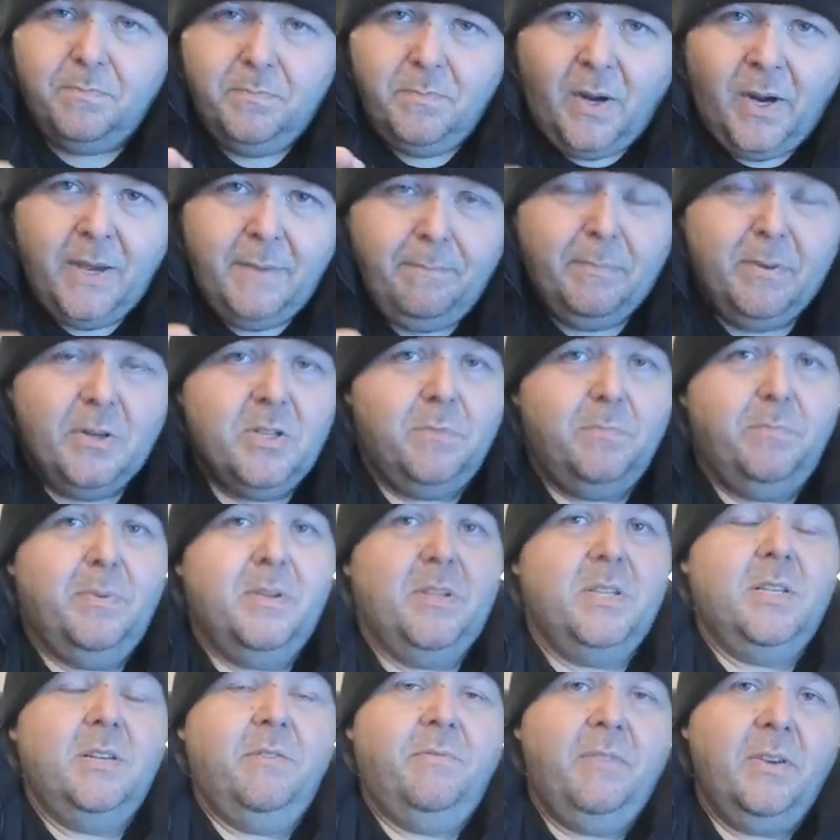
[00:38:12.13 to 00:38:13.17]

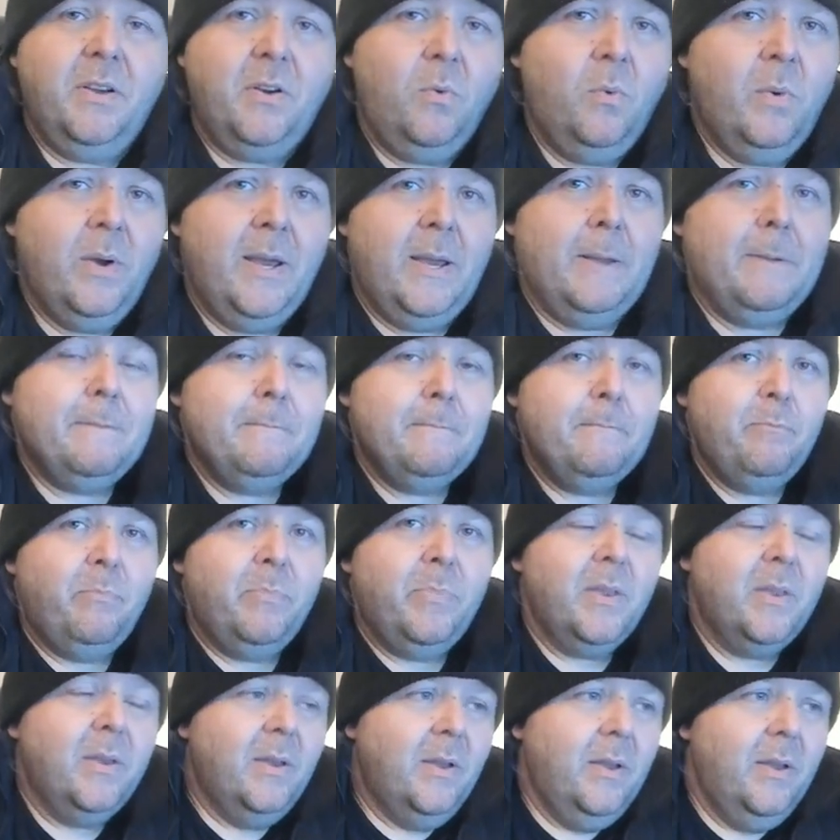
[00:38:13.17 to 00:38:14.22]
hyper-specific way
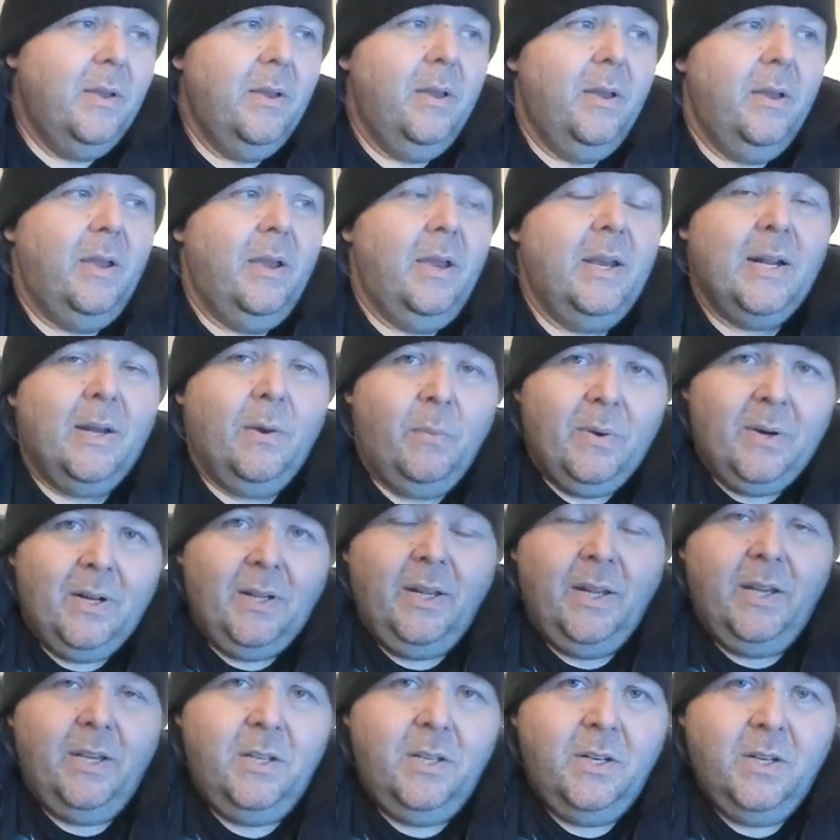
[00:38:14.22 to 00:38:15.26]
and I want to
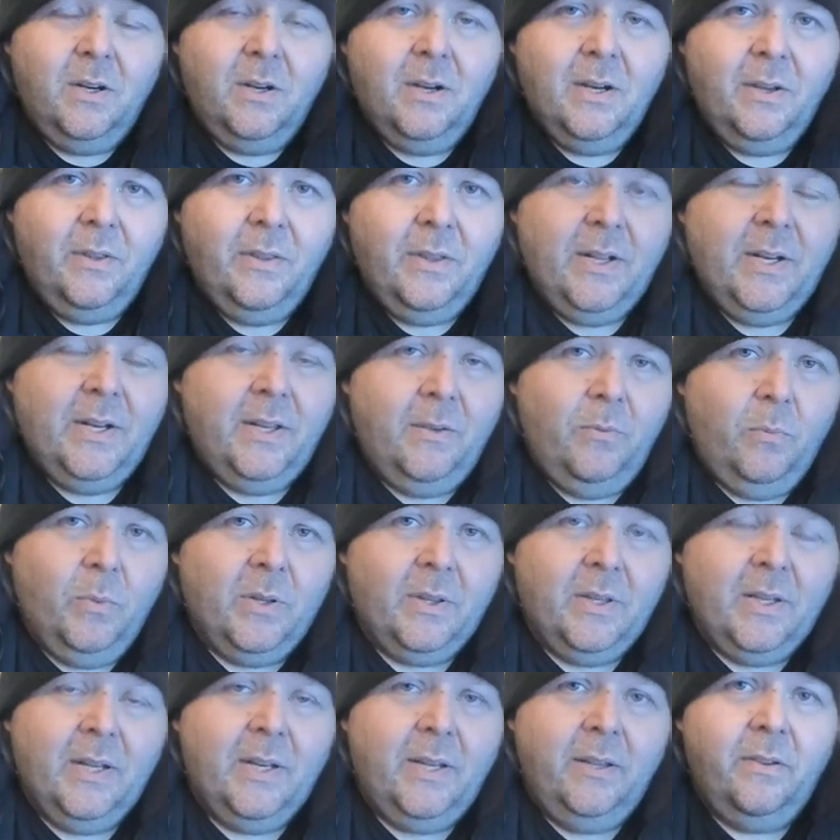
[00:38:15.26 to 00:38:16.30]
let you know how that is, what
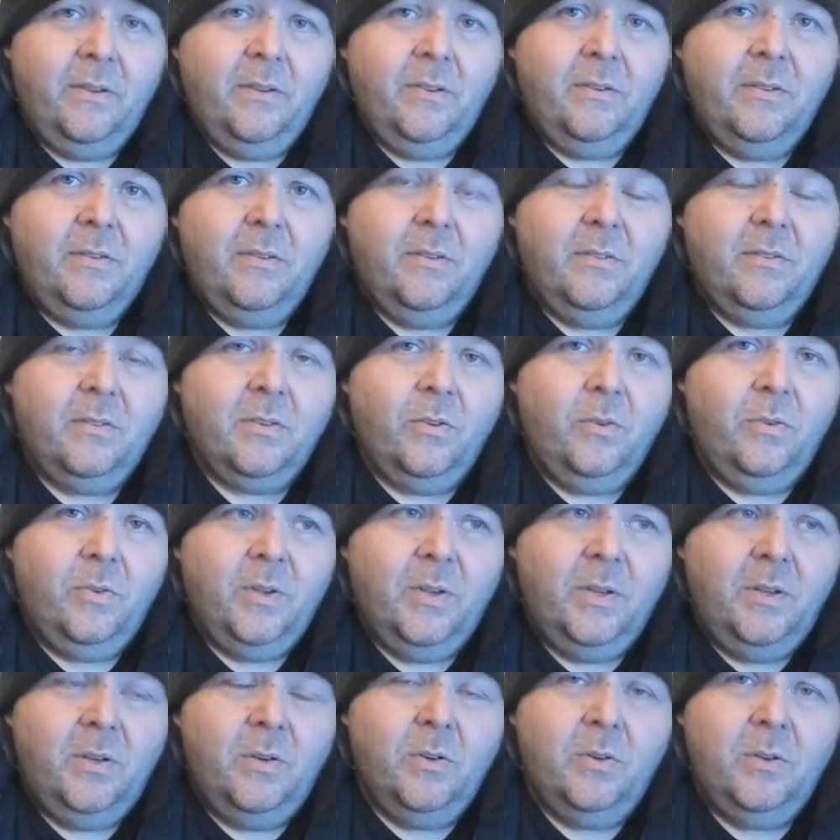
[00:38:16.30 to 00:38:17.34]
that is, so
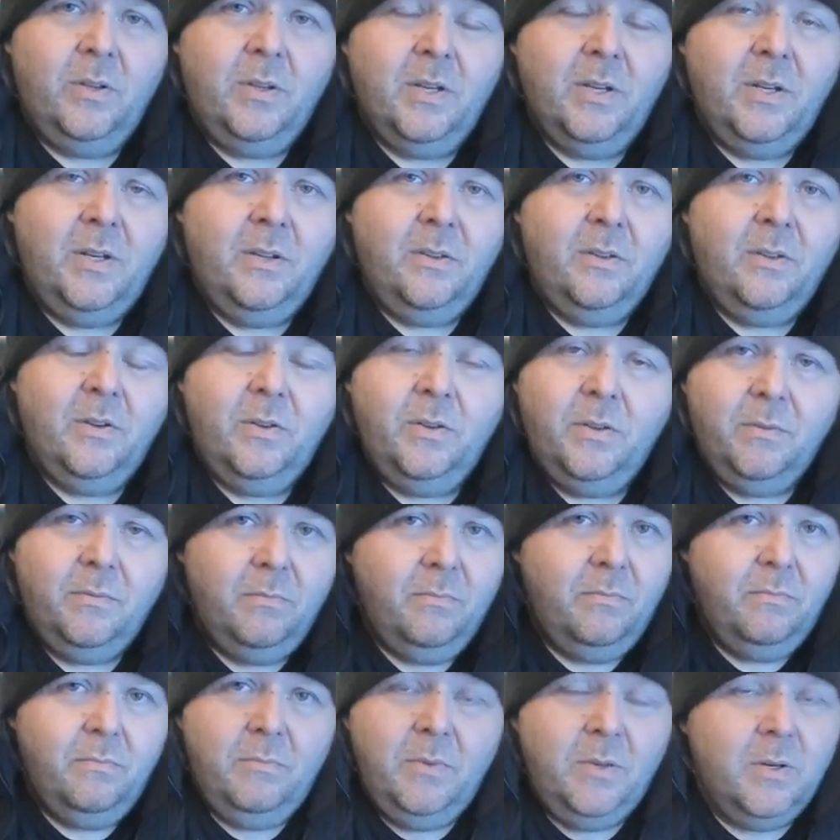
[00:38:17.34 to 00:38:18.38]
that you know you can either you
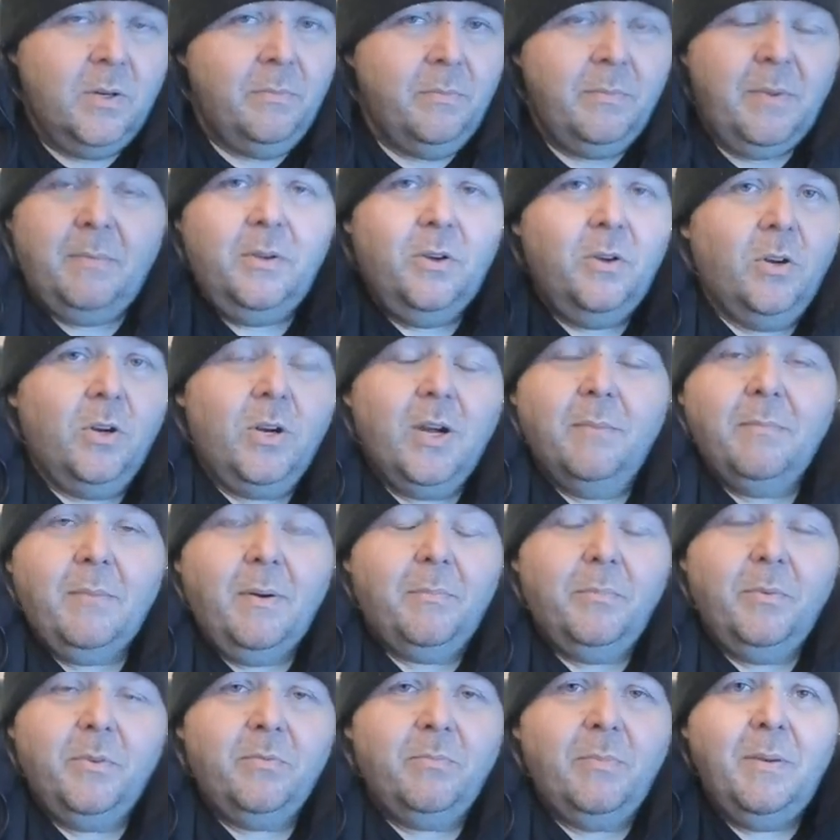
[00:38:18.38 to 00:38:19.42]
you know maybe you'll come
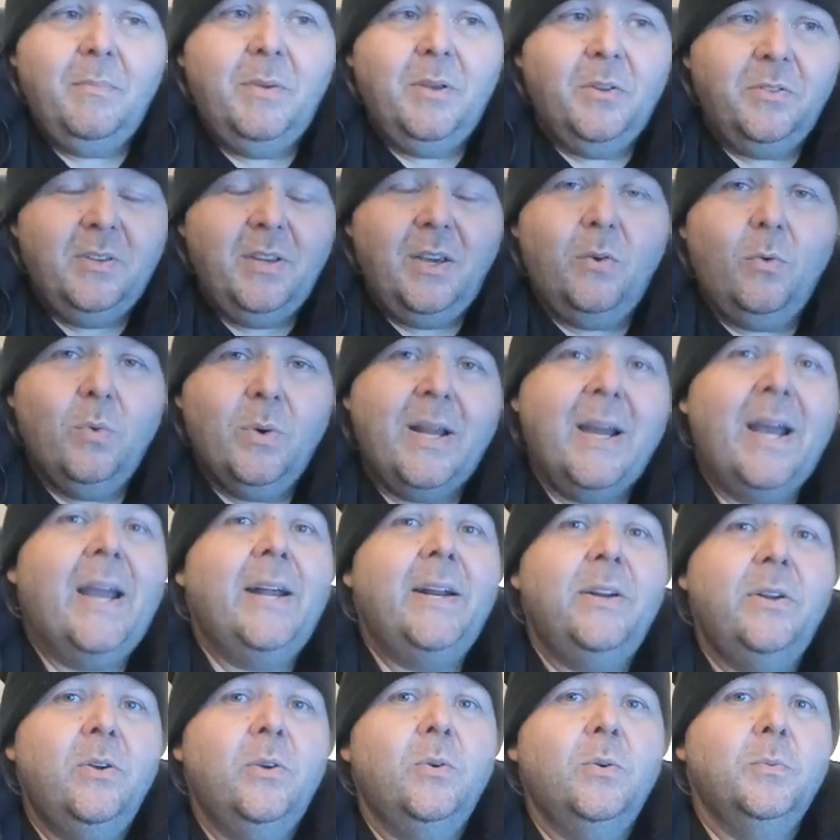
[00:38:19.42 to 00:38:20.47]
up with maybe you'll take what I
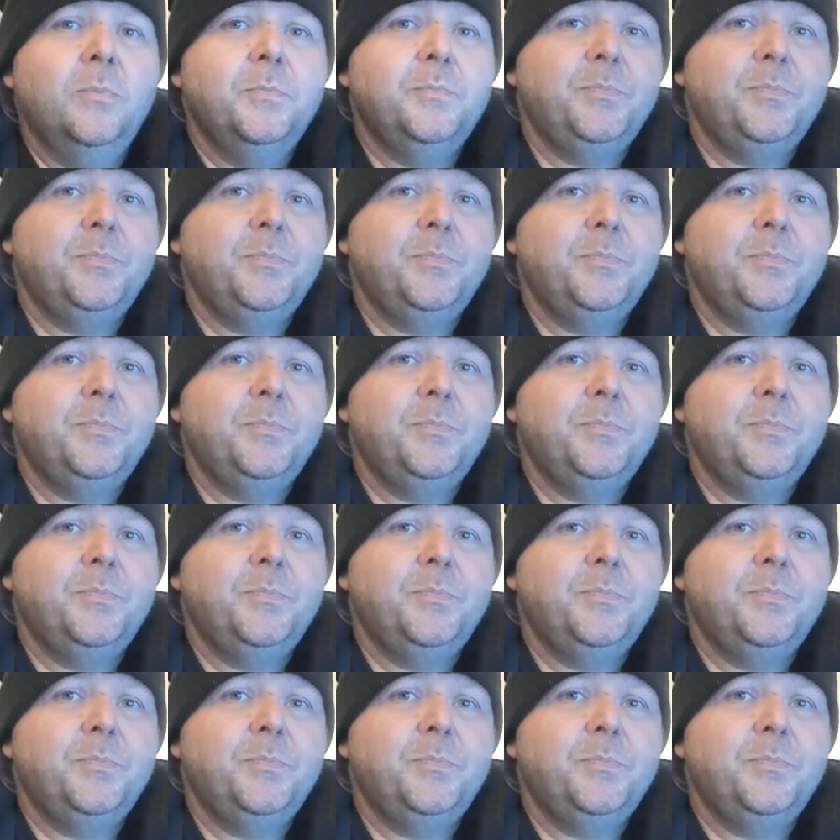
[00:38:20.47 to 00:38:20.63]
do